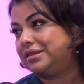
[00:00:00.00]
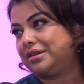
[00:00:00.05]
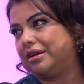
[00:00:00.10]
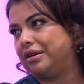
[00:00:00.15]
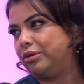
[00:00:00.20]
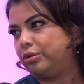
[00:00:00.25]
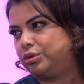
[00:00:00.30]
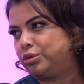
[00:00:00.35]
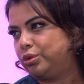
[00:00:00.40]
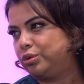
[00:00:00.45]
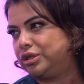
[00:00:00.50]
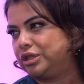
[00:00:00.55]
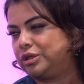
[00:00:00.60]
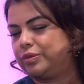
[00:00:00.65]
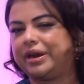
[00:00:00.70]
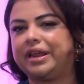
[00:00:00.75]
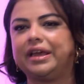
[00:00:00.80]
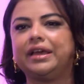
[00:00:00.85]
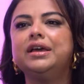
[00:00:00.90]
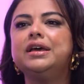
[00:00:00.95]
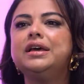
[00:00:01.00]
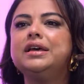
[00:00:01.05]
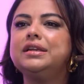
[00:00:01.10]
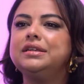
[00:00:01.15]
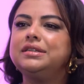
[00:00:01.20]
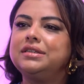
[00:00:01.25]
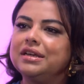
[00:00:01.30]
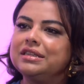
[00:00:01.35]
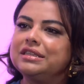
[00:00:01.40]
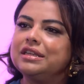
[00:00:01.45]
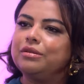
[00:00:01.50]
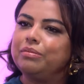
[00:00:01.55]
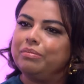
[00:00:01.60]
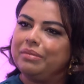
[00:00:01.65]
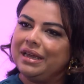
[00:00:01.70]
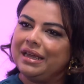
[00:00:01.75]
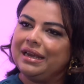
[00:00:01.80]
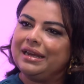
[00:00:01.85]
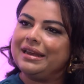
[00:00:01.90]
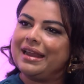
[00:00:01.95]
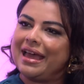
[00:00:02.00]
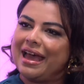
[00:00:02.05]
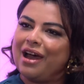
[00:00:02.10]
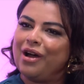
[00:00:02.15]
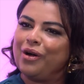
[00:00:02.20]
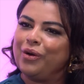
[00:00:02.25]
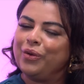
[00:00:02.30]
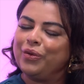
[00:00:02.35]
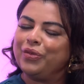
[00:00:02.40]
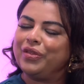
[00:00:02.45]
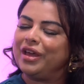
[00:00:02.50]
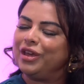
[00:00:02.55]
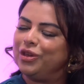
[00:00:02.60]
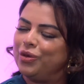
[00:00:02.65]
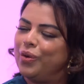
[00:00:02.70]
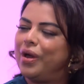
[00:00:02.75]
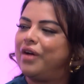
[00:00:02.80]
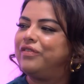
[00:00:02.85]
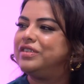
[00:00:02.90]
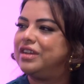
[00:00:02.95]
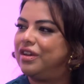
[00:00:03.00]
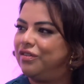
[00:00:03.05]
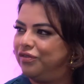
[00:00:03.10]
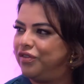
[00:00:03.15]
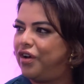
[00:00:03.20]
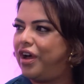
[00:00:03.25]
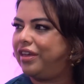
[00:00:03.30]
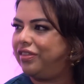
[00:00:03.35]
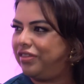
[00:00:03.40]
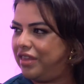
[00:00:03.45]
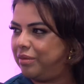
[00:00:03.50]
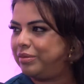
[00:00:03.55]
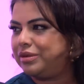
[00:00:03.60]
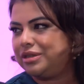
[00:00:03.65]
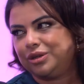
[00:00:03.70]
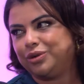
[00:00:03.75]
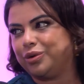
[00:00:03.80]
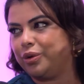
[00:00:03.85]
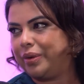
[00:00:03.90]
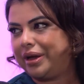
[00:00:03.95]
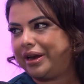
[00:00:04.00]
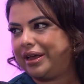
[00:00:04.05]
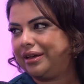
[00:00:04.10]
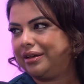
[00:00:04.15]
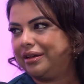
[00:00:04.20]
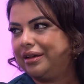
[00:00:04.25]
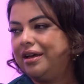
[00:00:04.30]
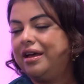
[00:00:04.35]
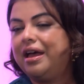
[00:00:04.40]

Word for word: son or daughter's wedding doesn't mean now that you have to invite them to your wedding